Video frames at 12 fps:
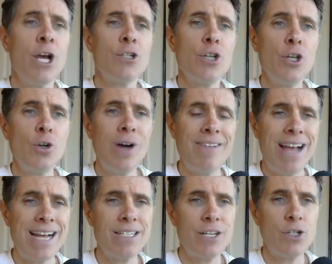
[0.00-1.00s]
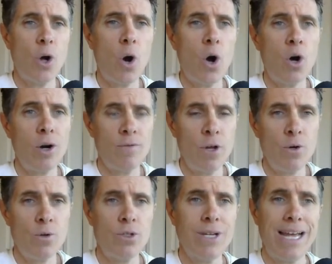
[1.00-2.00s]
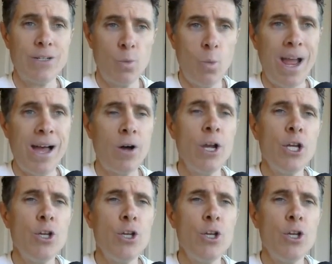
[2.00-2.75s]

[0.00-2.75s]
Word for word: So you'll have access to all of those as well.